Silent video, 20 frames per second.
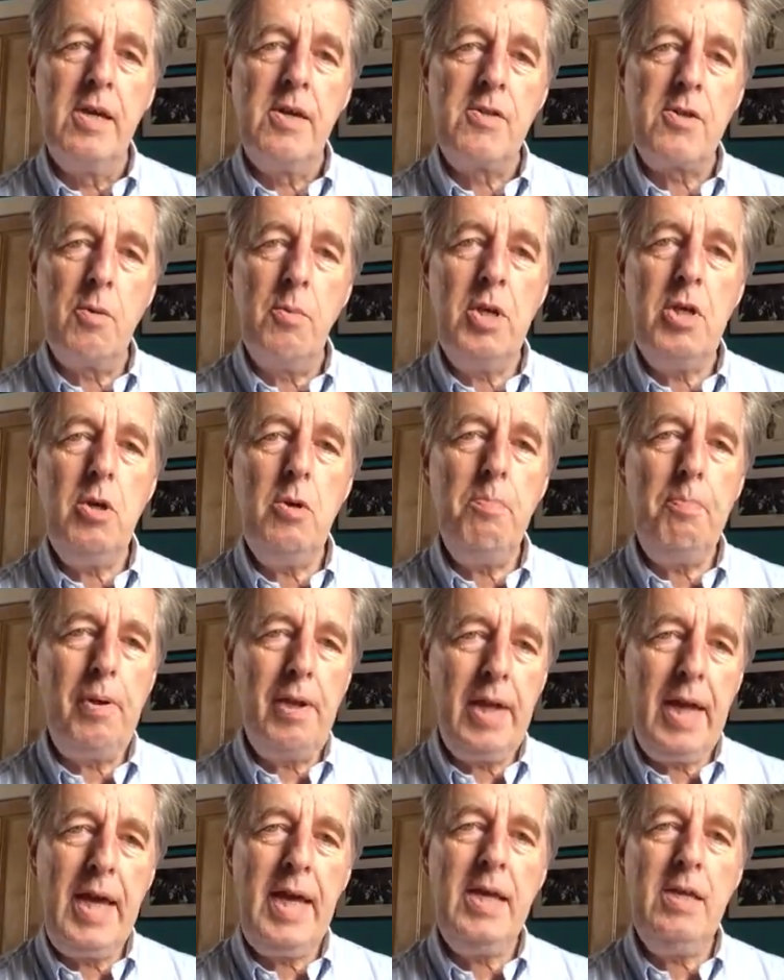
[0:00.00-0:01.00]
So when you
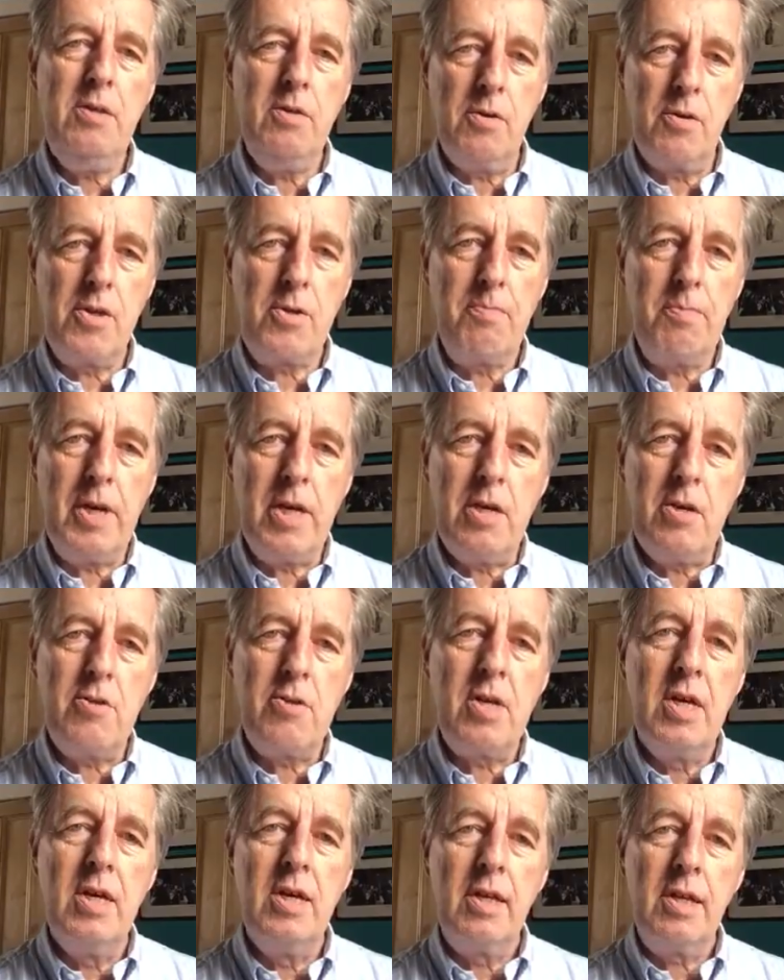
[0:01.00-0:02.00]
plan your
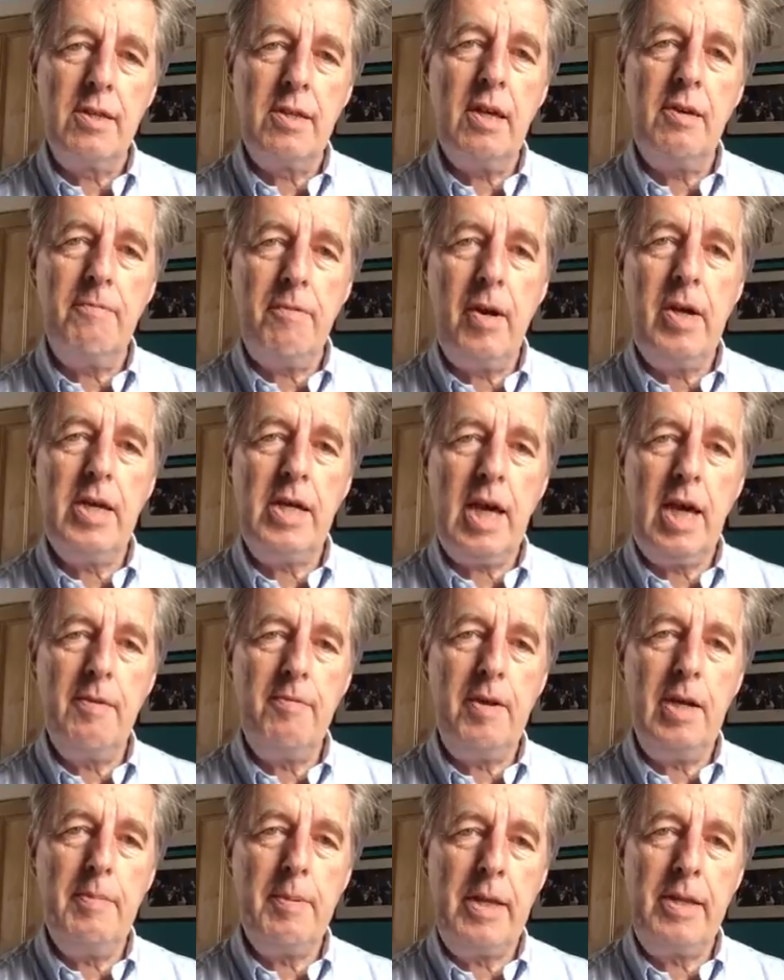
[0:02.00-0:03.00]
speech, think very
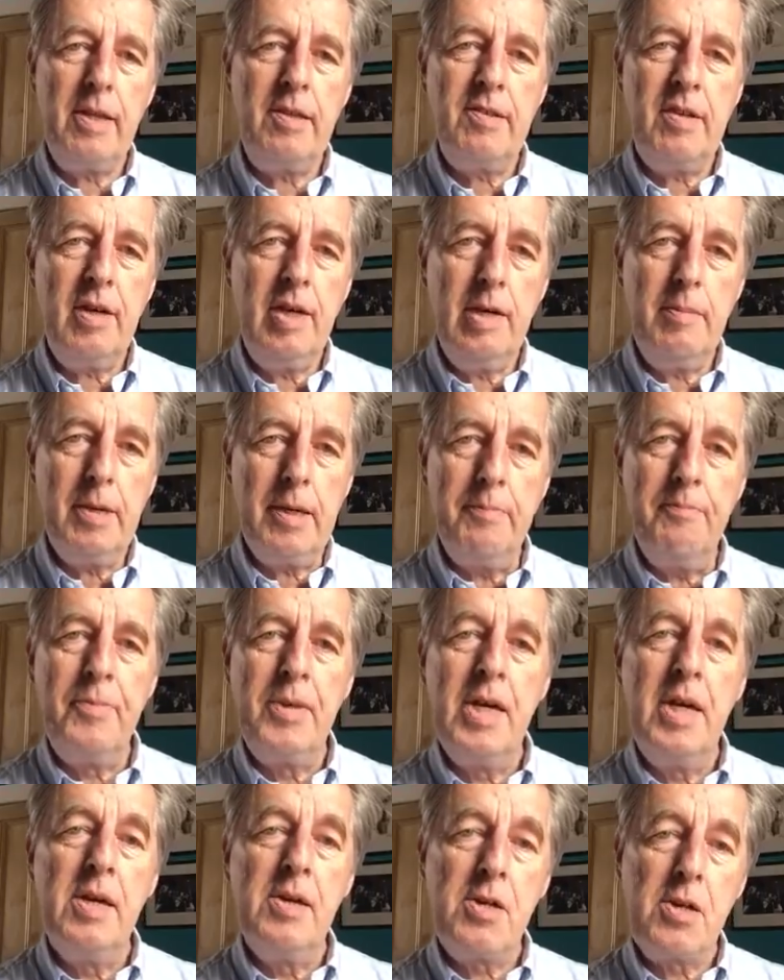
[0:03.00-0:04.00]
carefully about the timing.
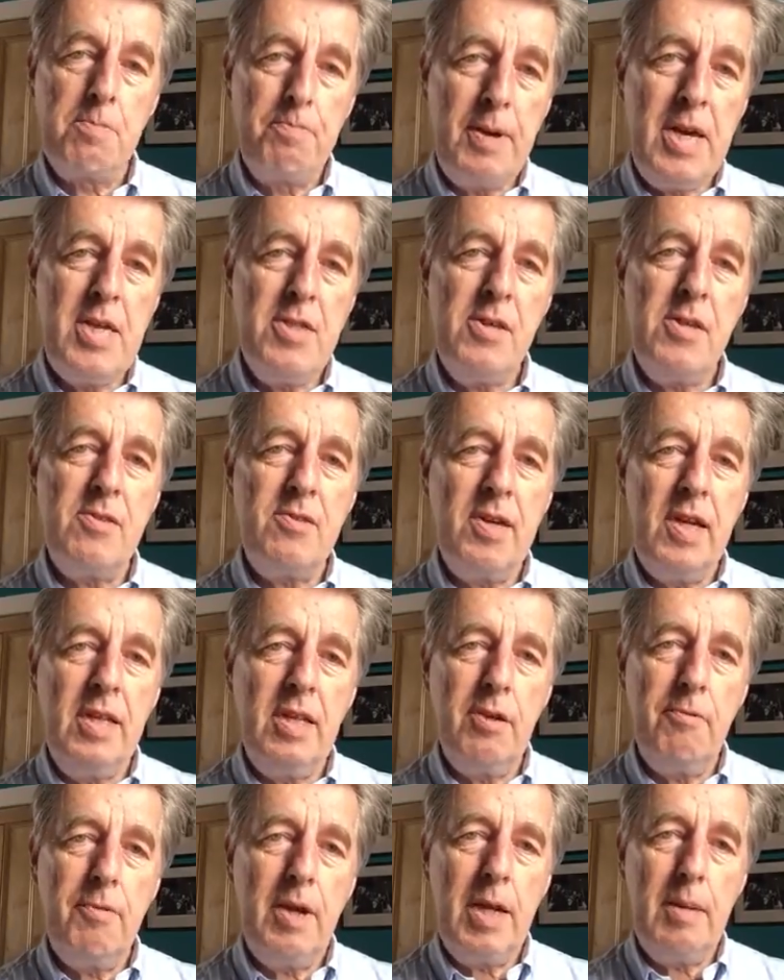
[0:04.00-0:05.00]
Speeches
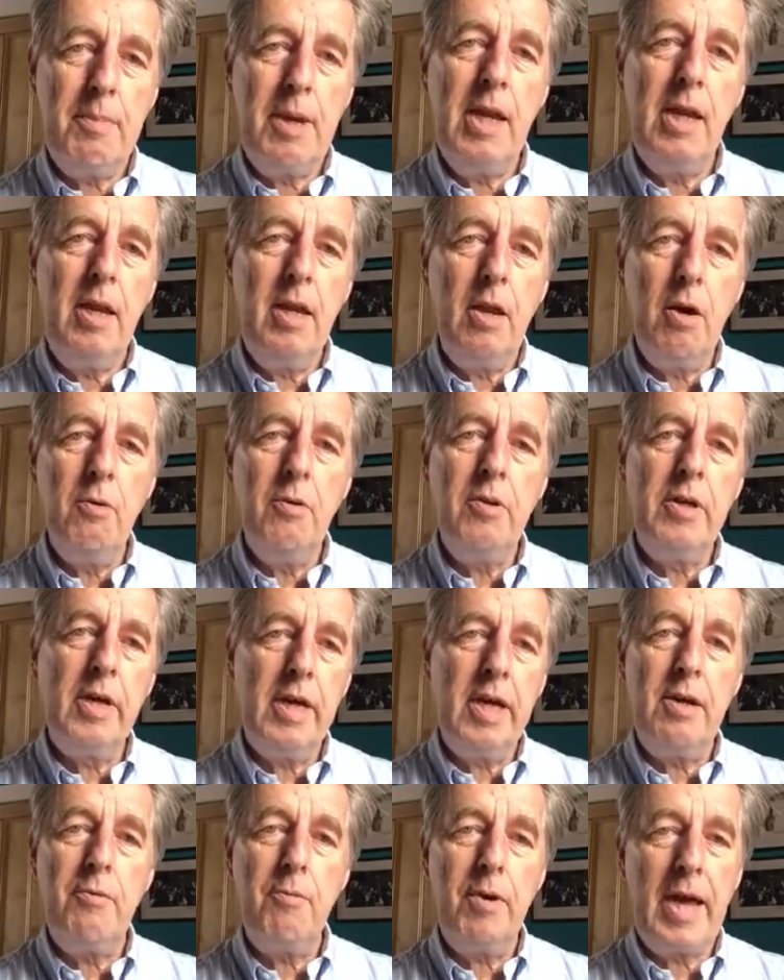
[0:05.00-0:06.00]
tend to run a bit longer
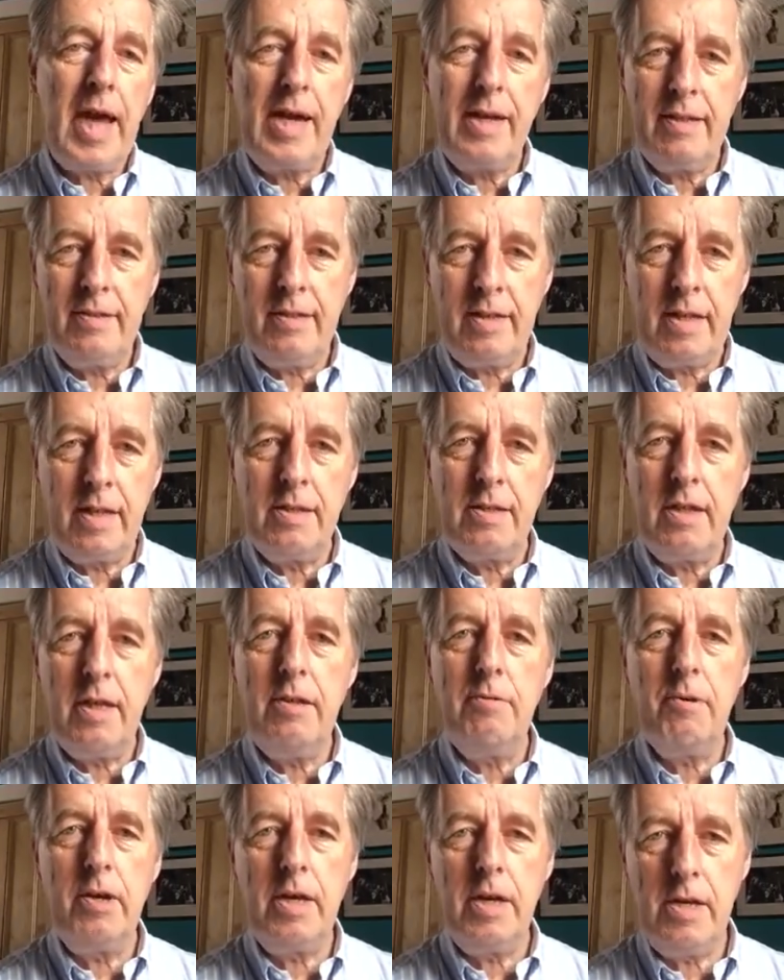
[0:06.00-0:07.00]
in reality than
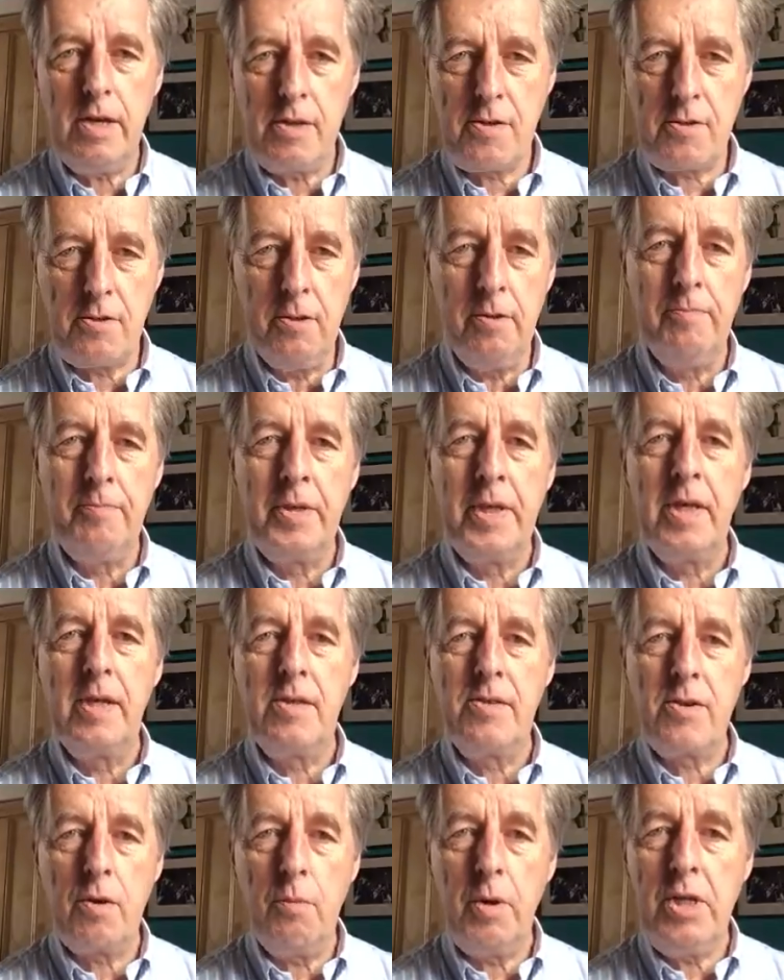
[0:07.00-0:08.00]
in rehearsal.
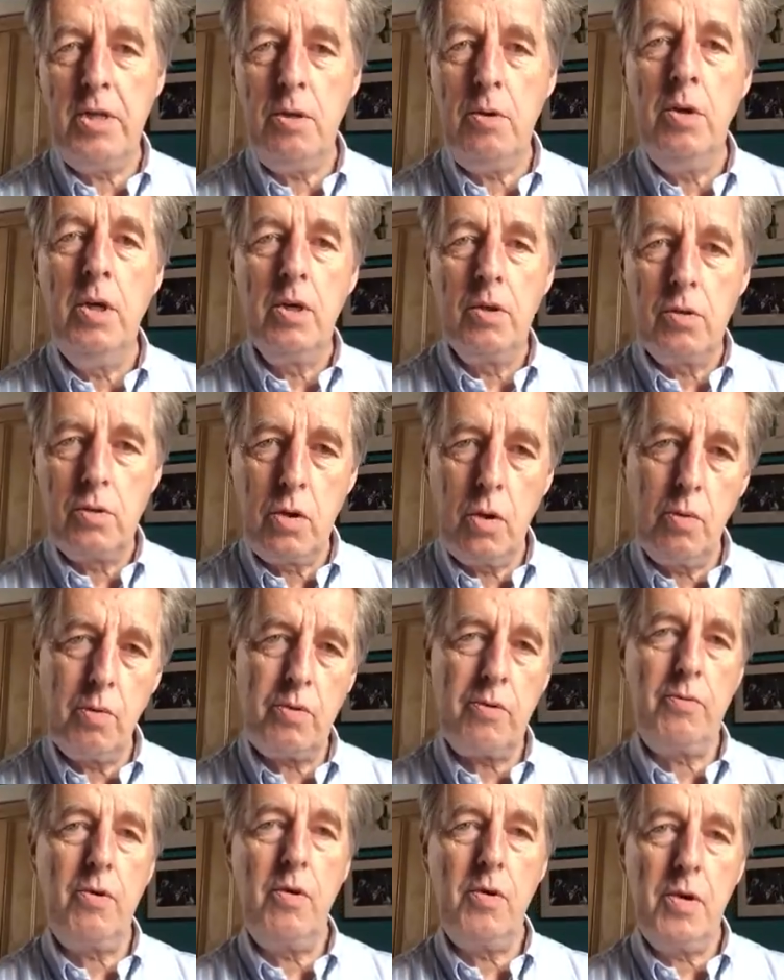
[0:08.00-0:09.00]
So when you
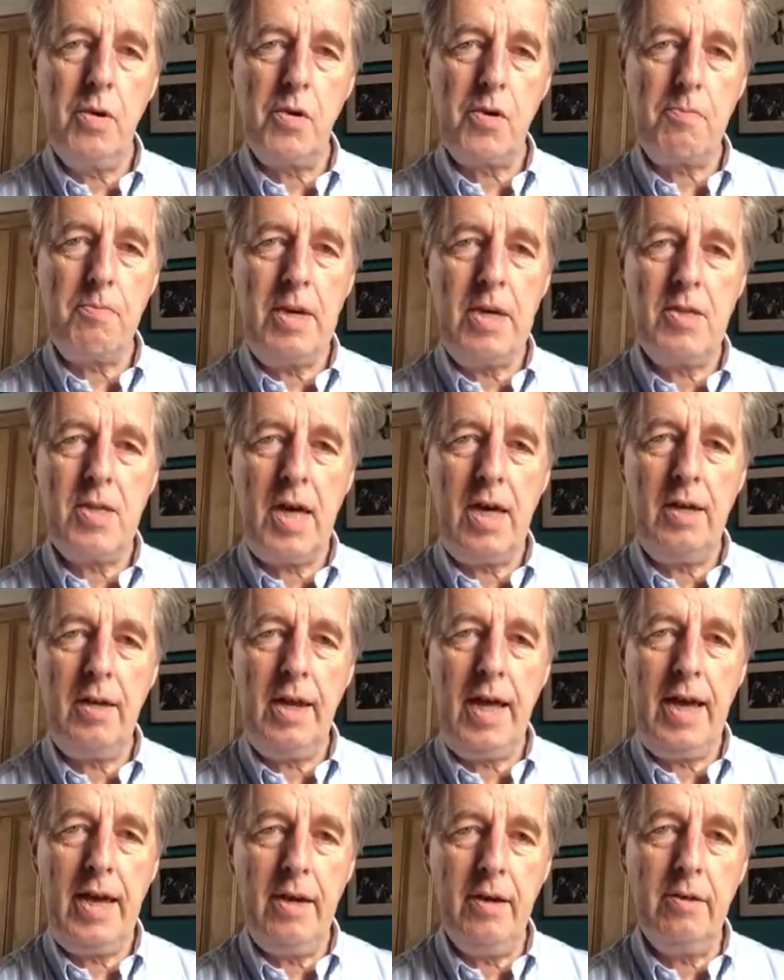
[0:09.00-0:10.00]
talk through your speech out
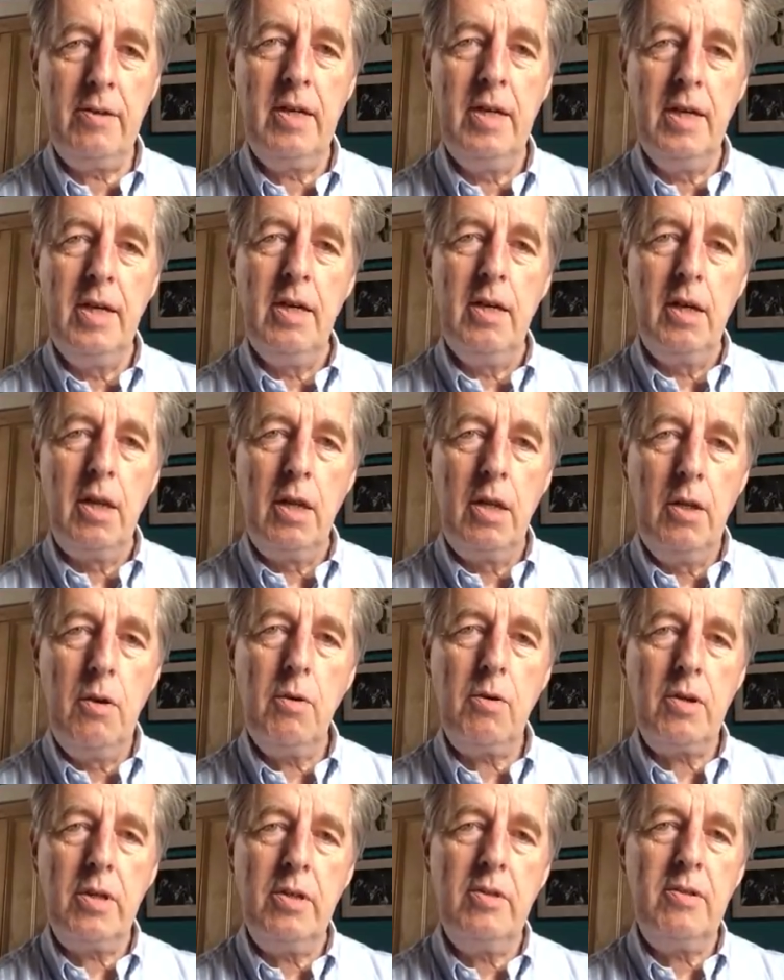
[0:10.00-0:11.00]
loud,
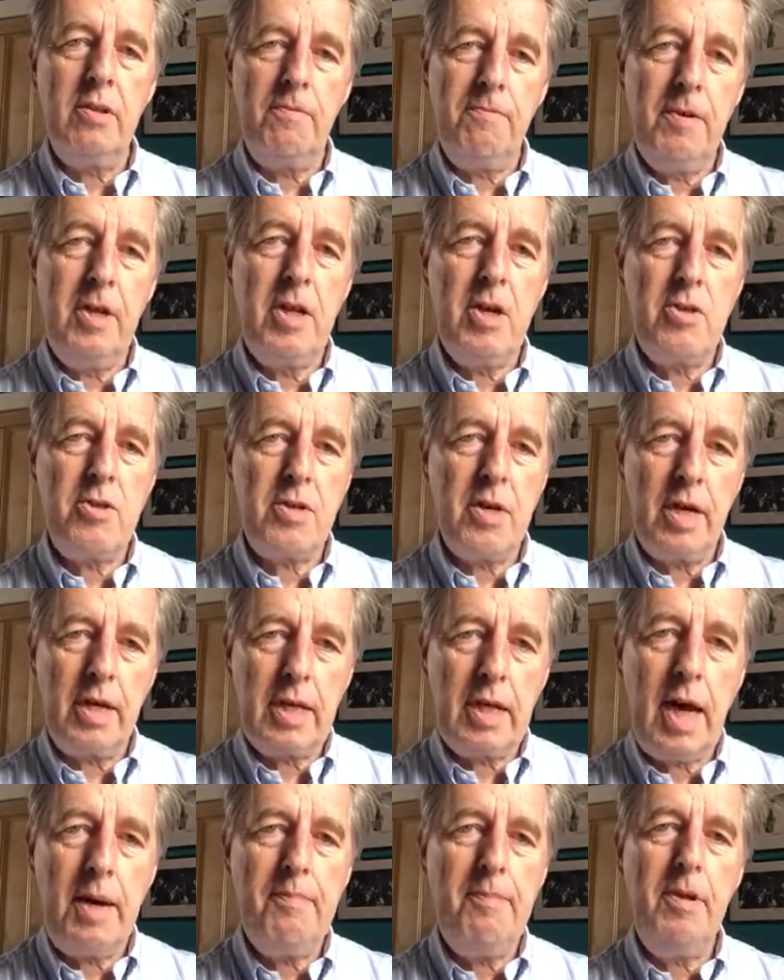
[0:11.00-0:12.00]
look to finish a
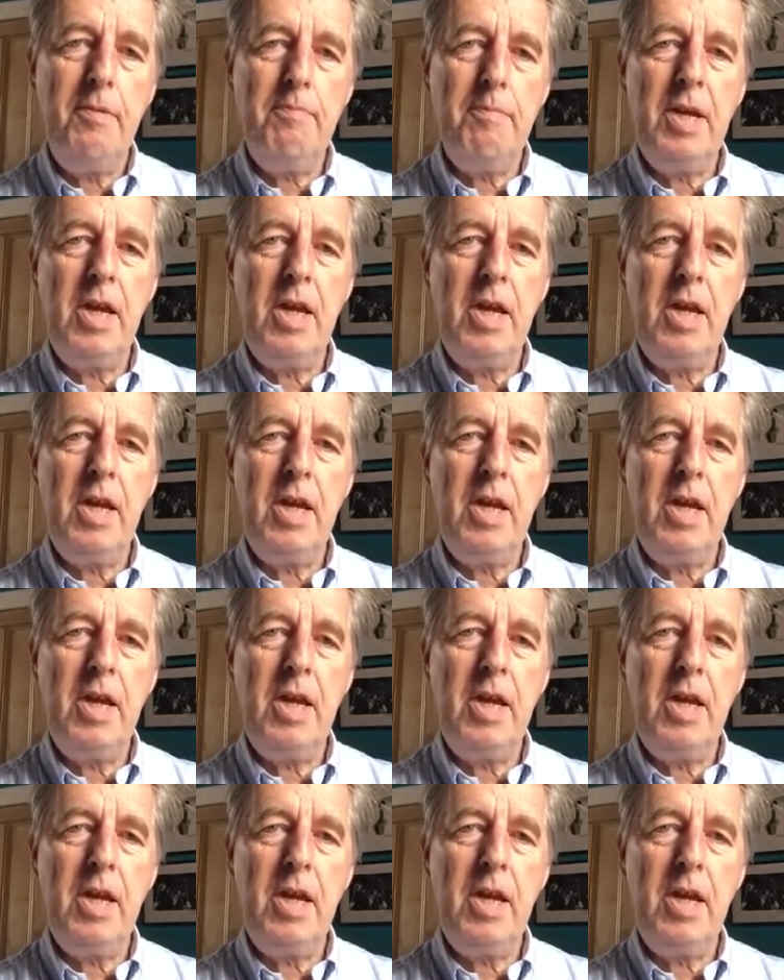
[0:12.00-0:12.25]
couple of